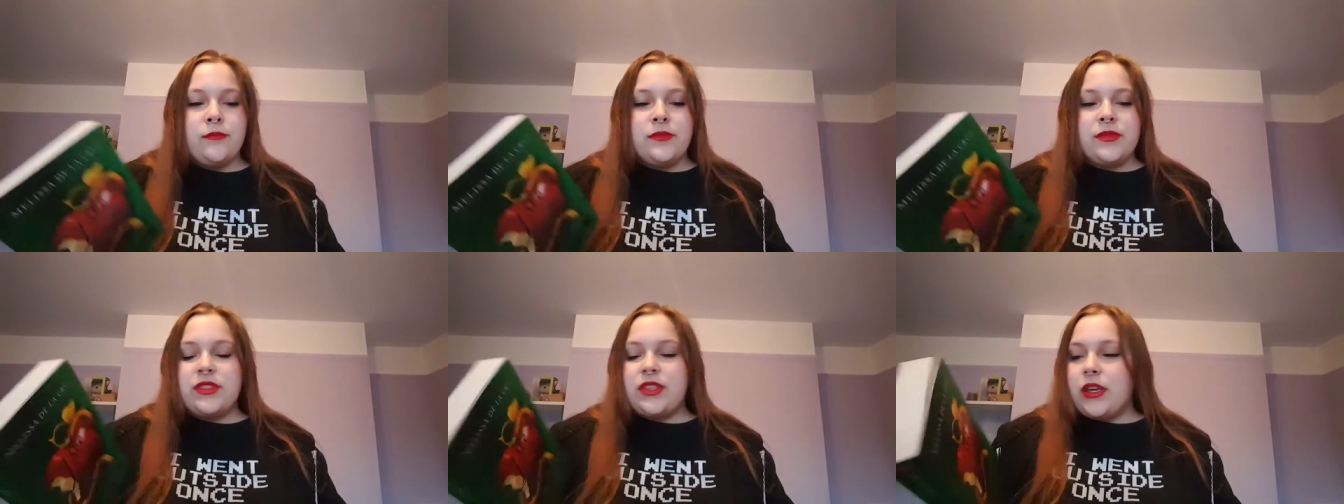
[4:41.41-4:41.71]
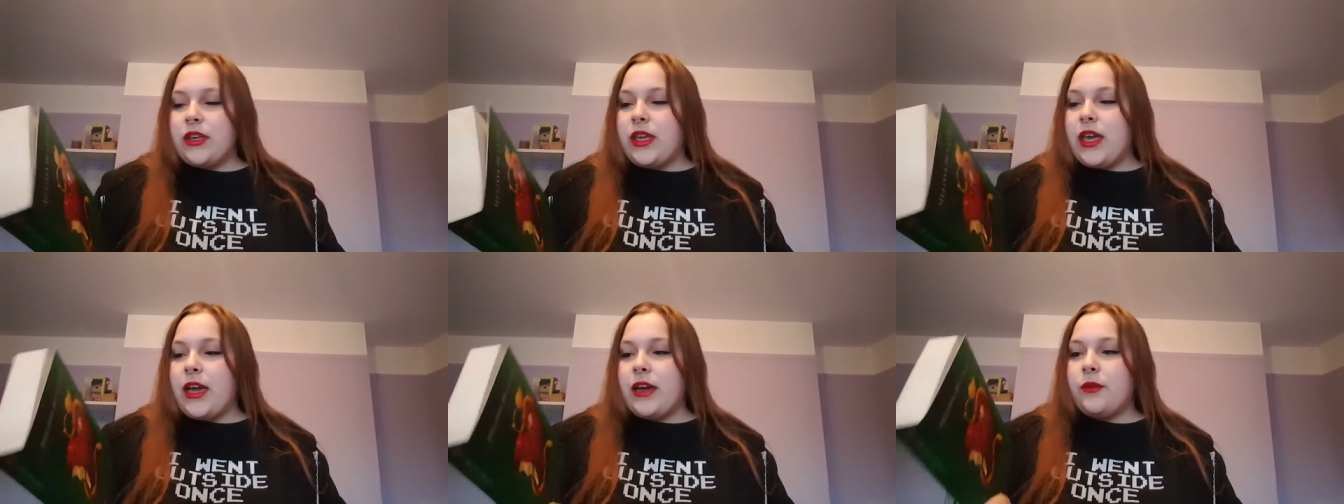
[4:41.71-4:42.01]
So
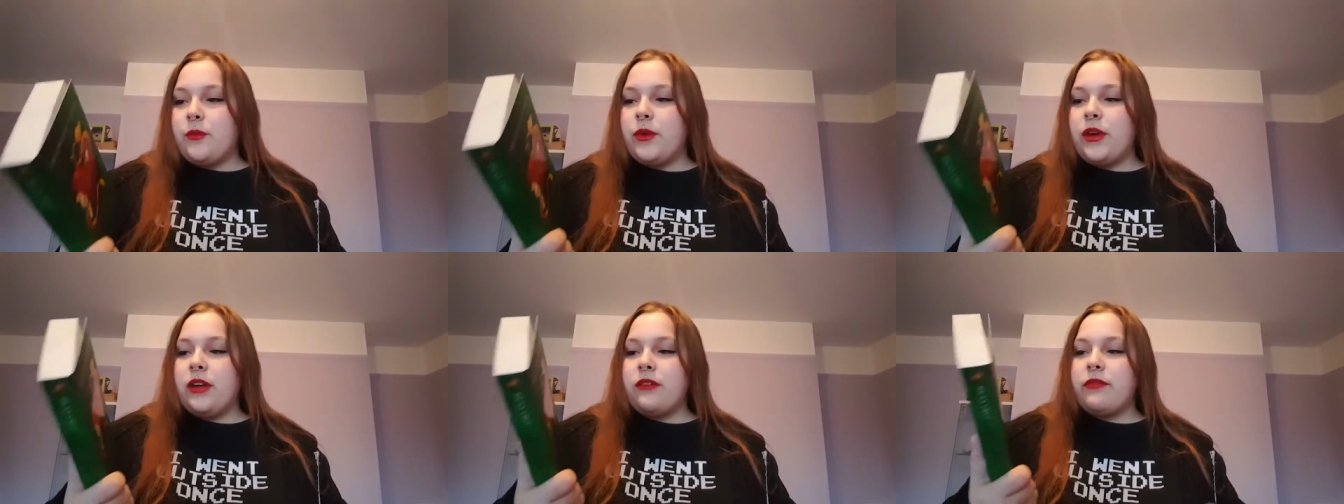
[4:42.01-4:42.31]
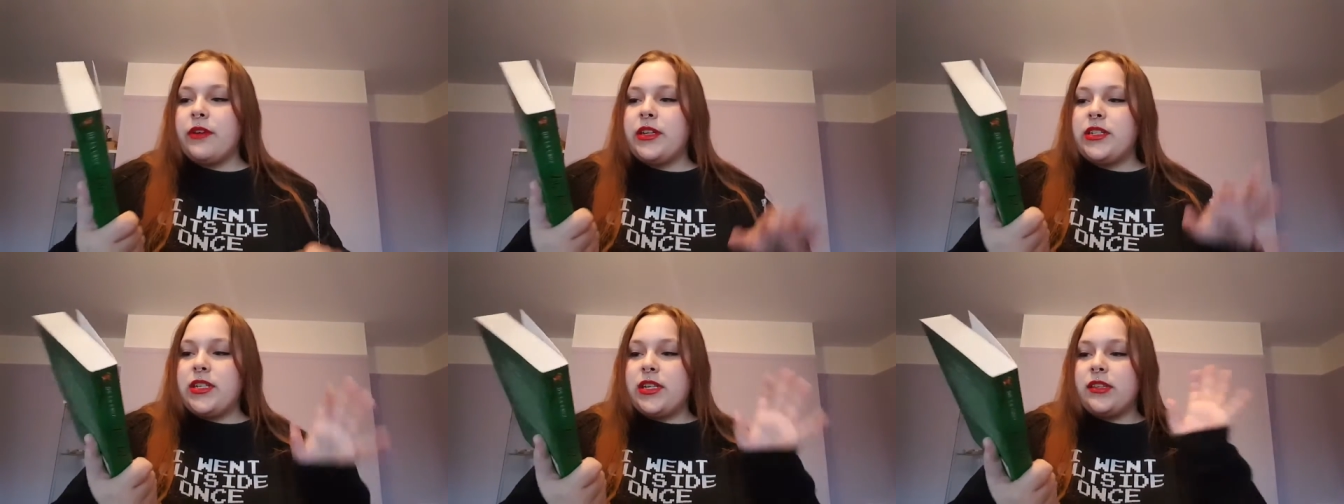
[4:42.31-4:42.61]
yeah, we are
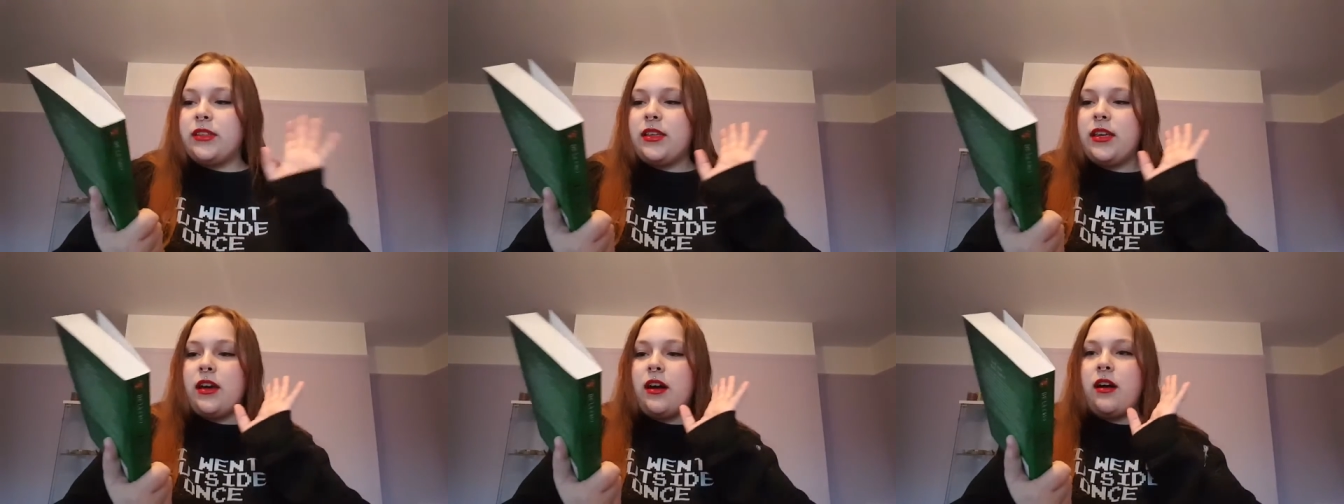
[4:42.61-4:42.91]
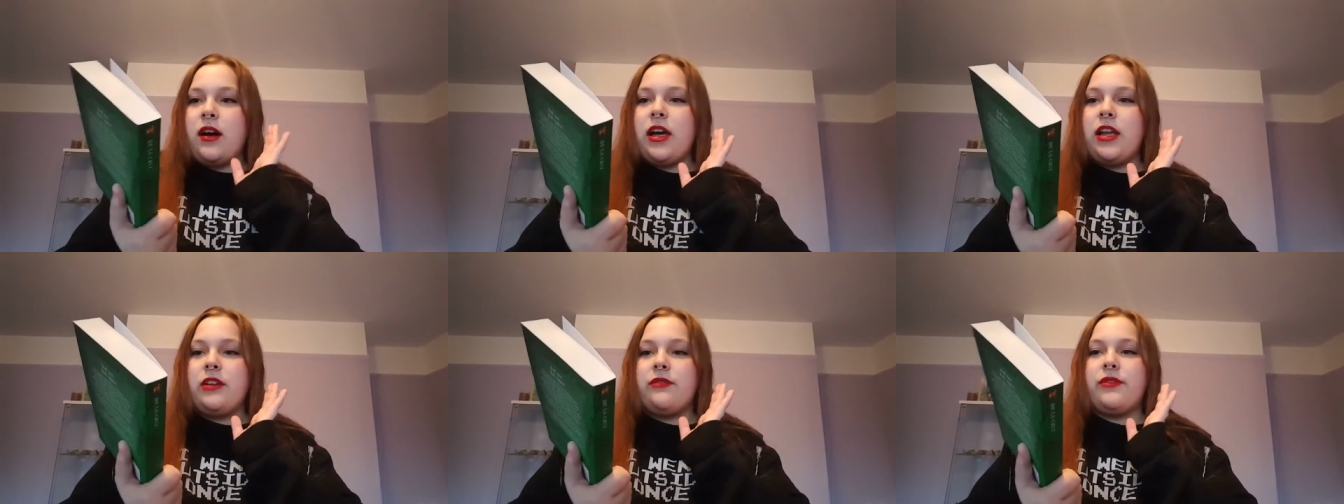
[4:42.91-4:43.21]
reading The
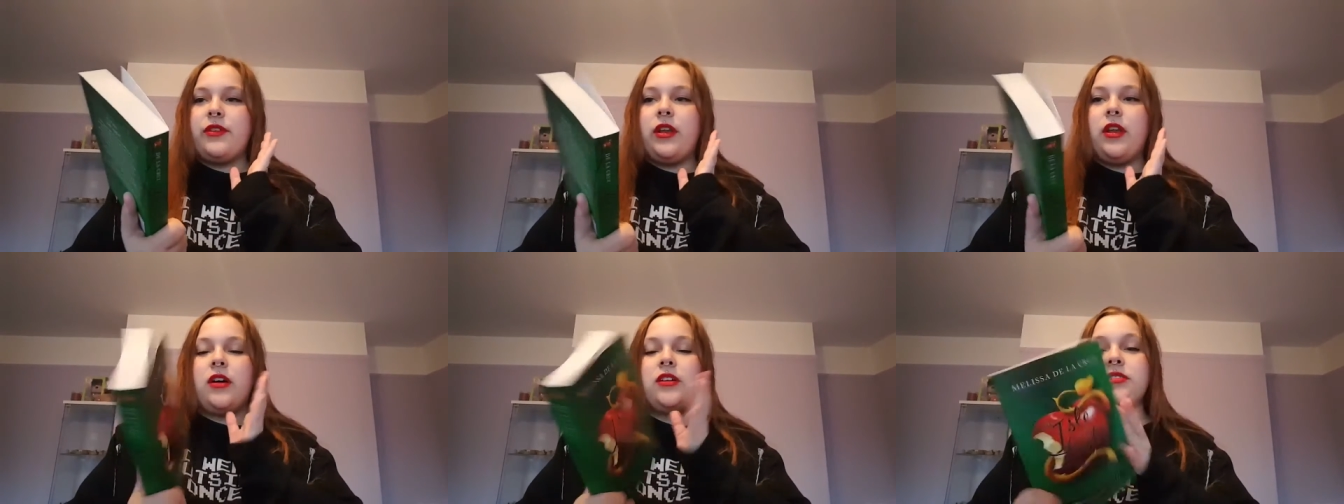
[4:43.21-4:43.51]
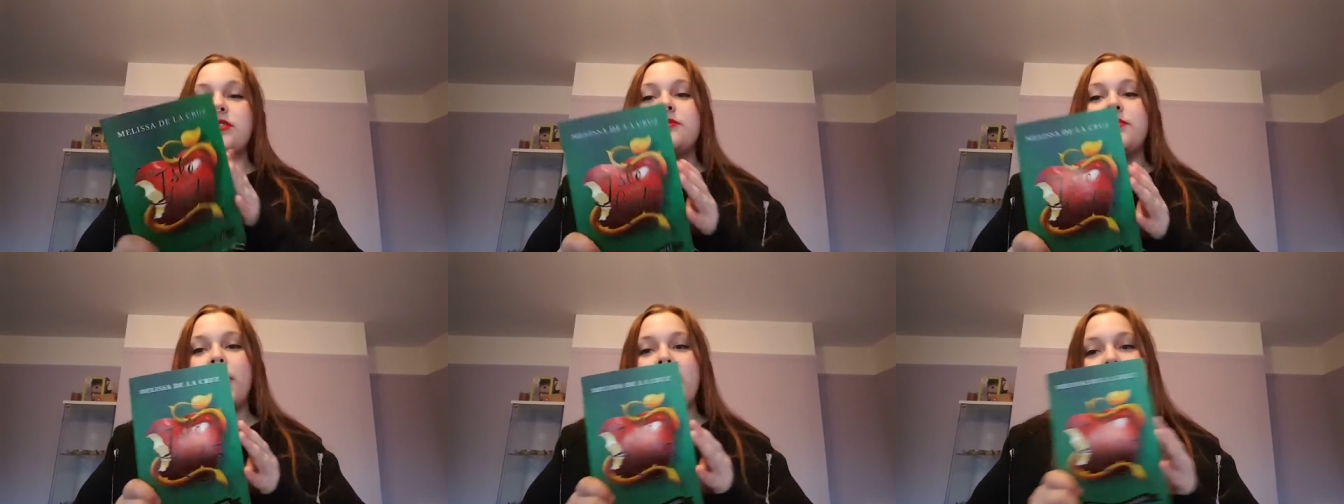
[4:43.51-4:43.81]
Isle of the
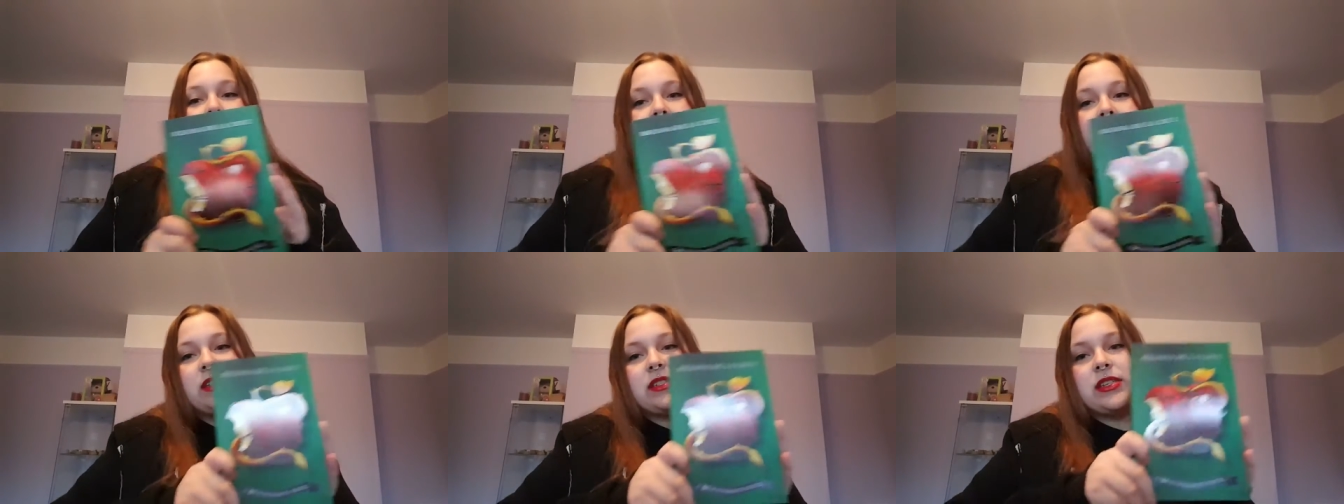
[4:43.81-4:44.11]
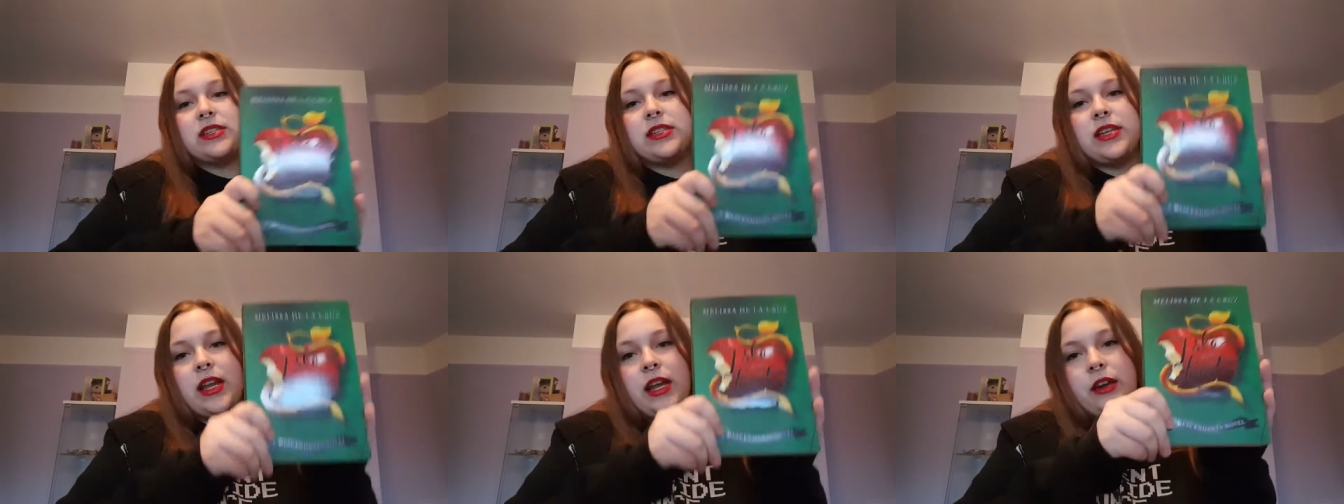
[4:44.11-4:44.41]
Lost by Melissa
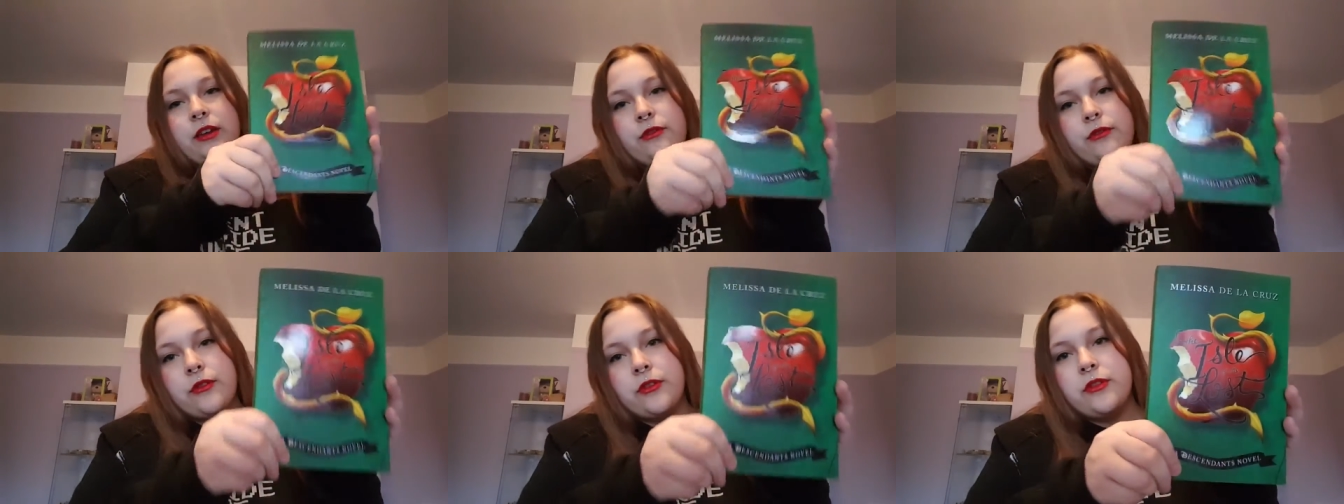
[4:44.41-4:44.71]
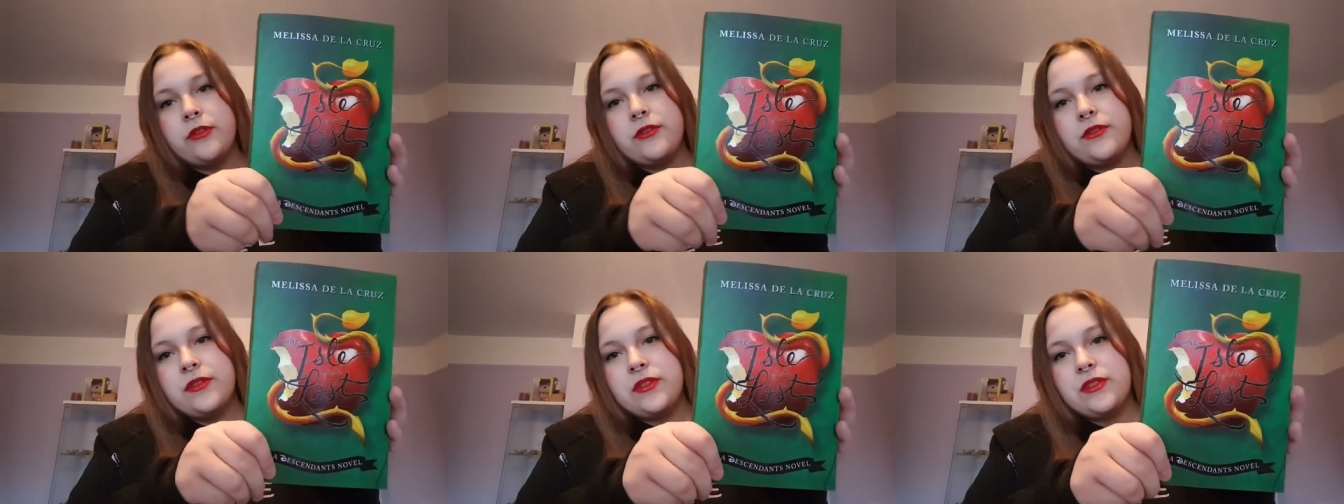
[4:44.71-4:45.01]
de la
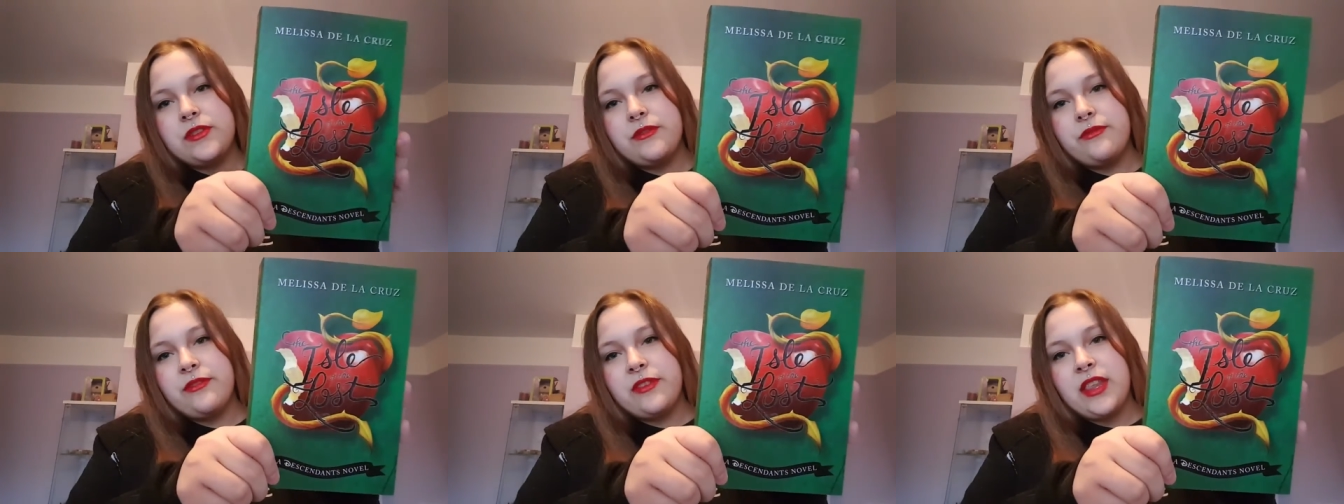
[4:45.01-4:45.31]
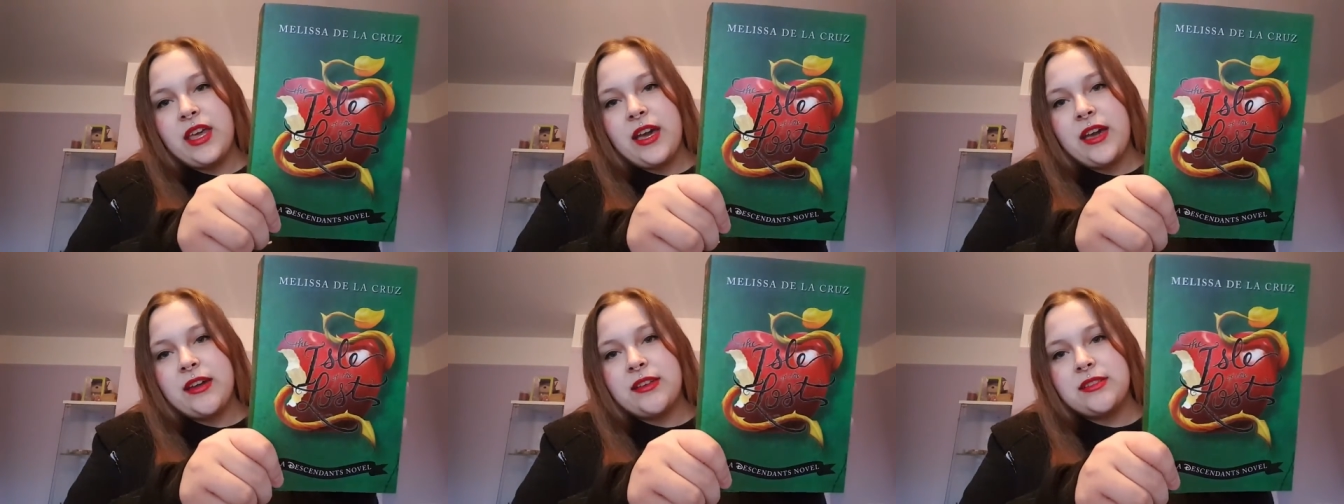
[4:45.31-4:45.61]
Cruz for
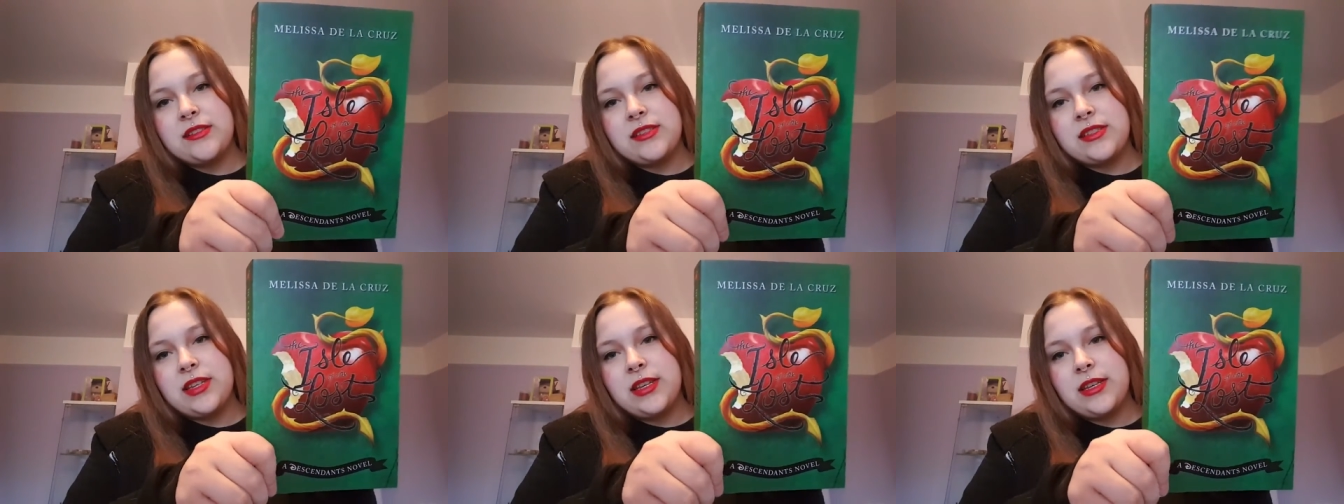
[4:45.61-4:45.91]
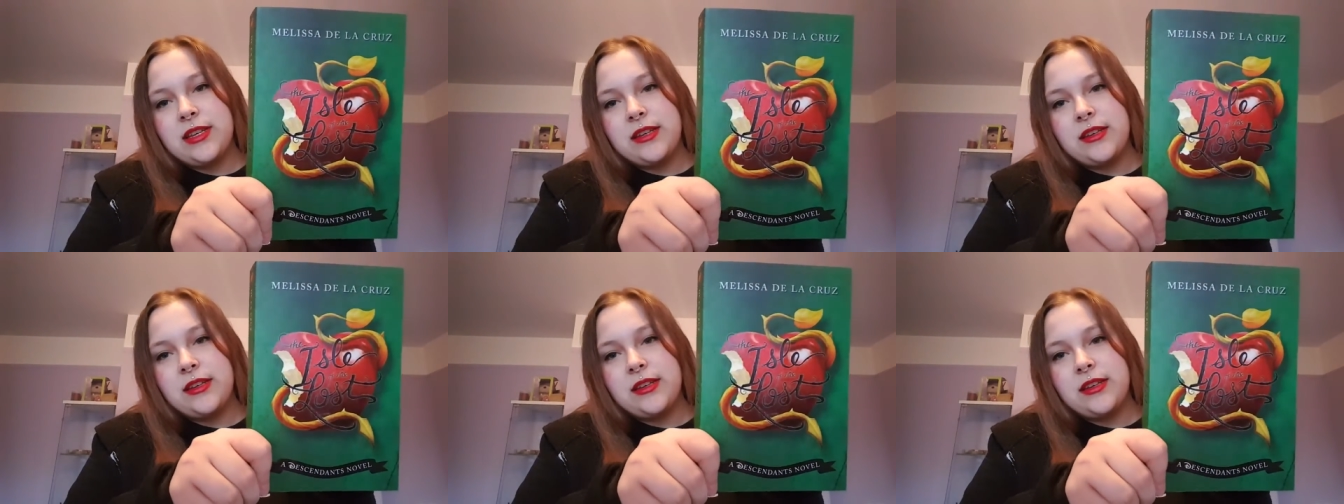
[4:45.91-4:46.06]
that.